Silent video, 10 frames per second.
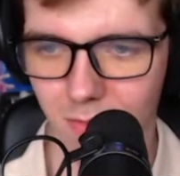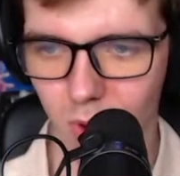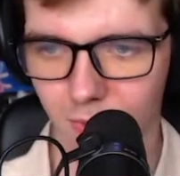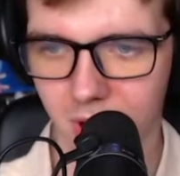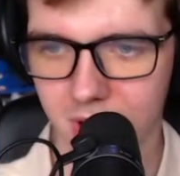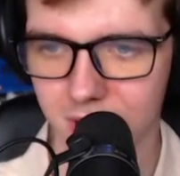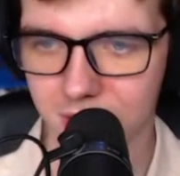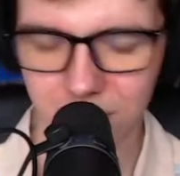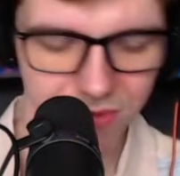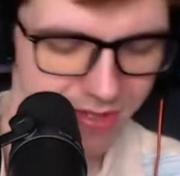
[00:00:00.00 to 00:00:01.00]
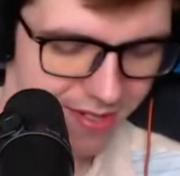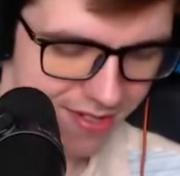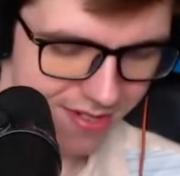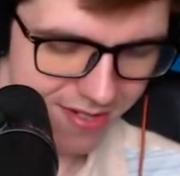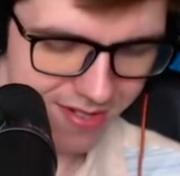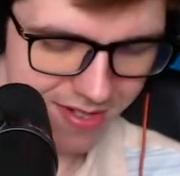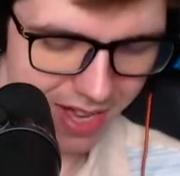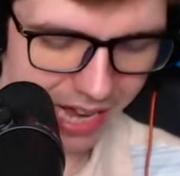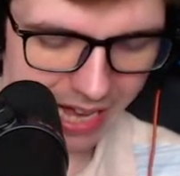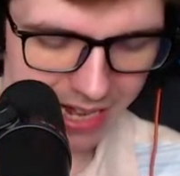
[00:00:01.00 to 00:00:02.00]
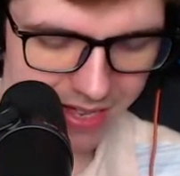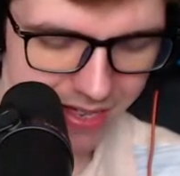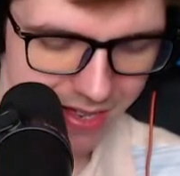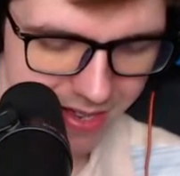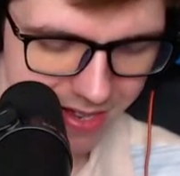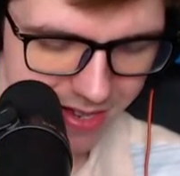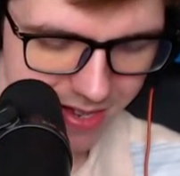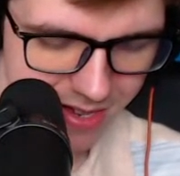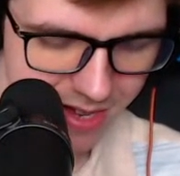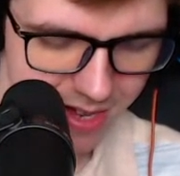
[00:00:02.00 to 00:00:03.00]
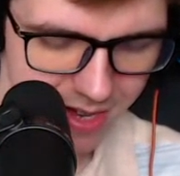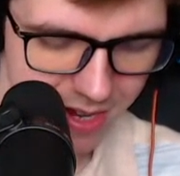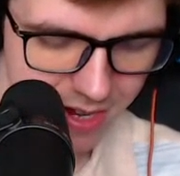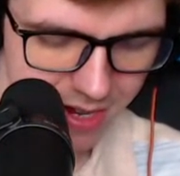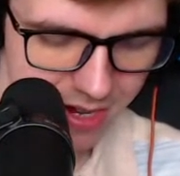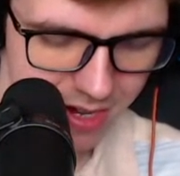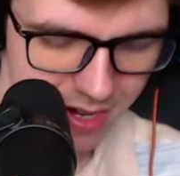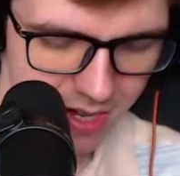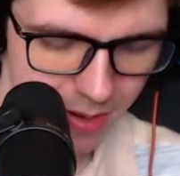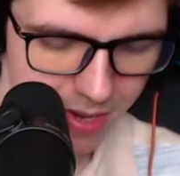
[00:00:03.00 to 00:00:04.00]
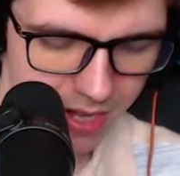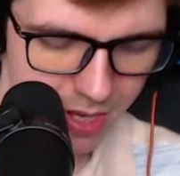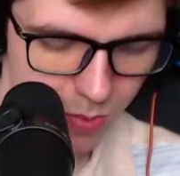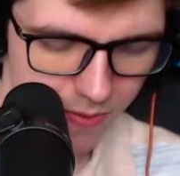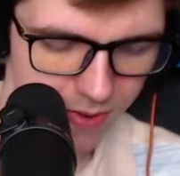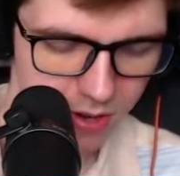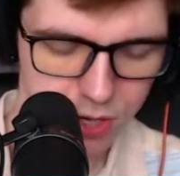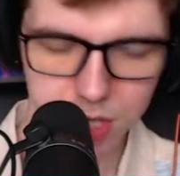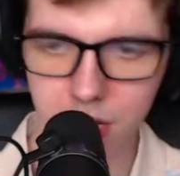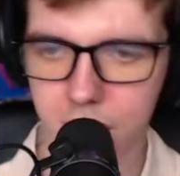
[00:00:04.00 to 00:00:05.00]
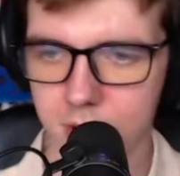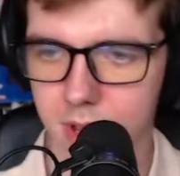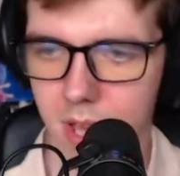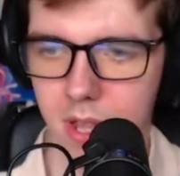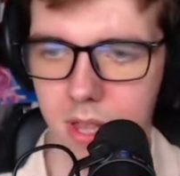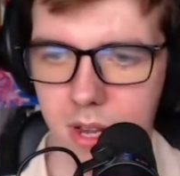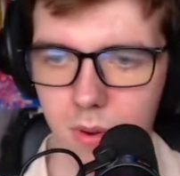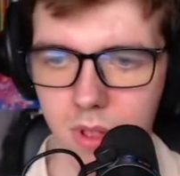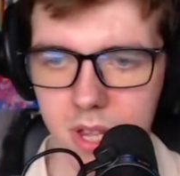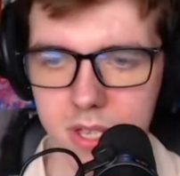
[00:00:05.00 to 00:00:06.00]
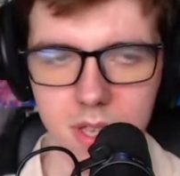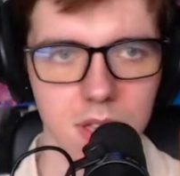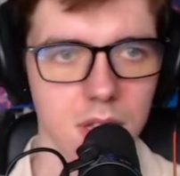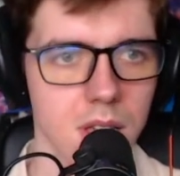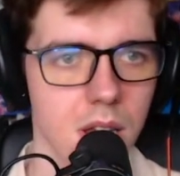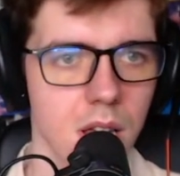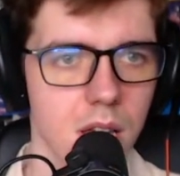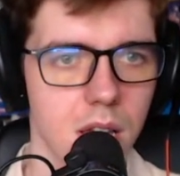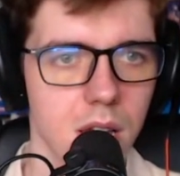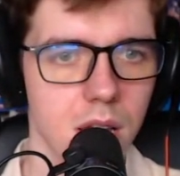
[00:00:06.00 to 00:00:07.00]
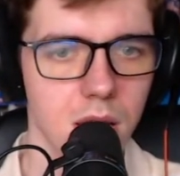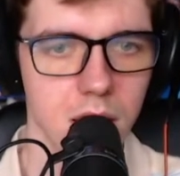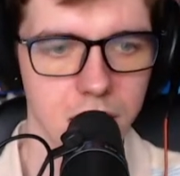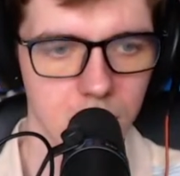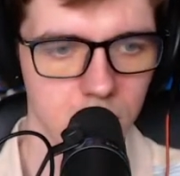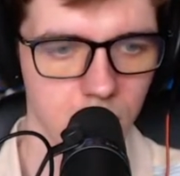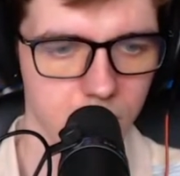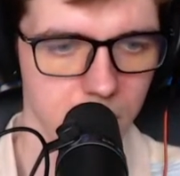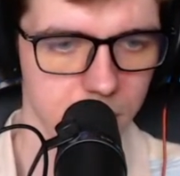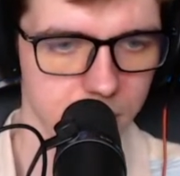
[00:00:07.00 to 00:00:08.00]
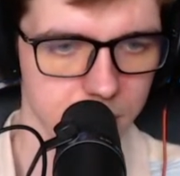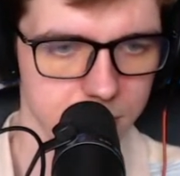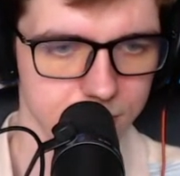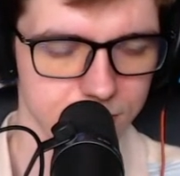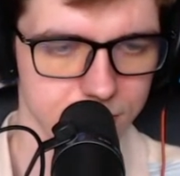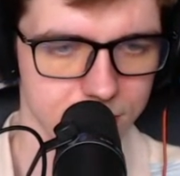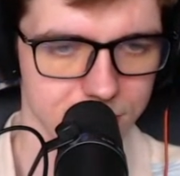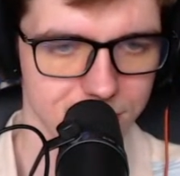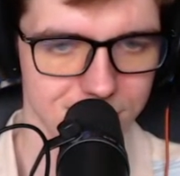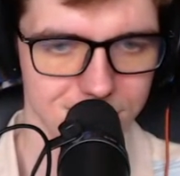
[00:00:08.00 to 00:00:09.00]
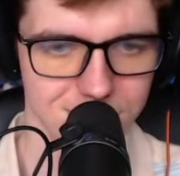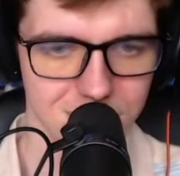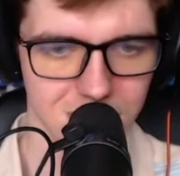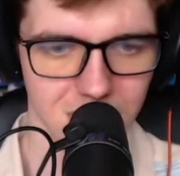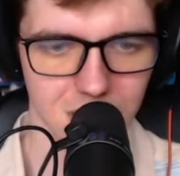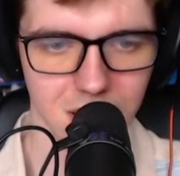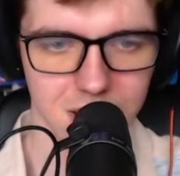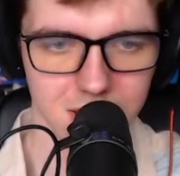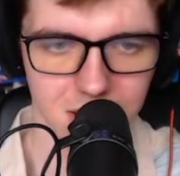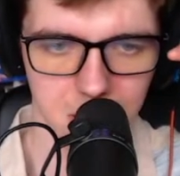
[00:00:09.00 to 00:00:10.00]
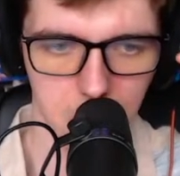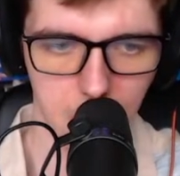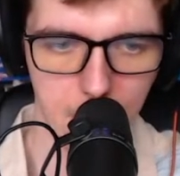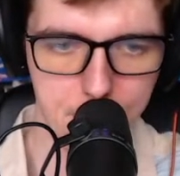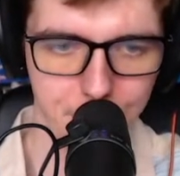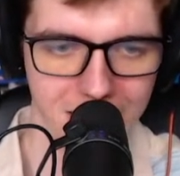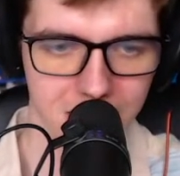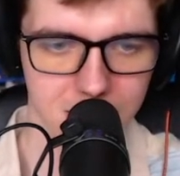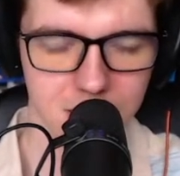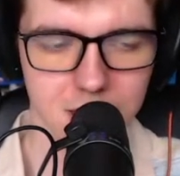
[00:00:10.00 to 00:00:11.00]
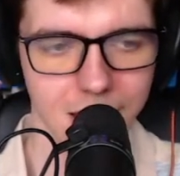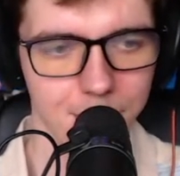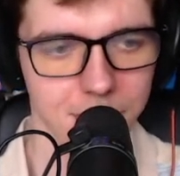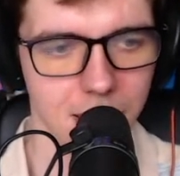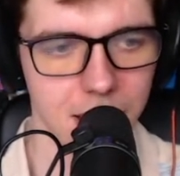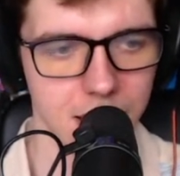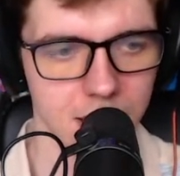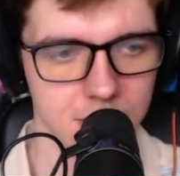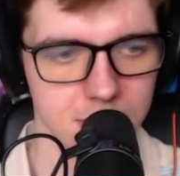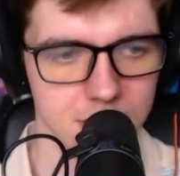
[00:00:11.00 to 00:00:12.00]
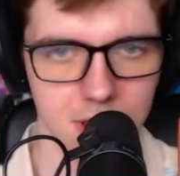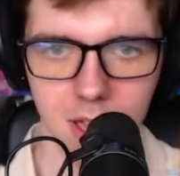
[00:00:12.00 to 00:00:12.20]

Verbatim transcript: We'll find out soon, I guess. So let me get this one video shared, and then let's get on over here. Let's snap that out,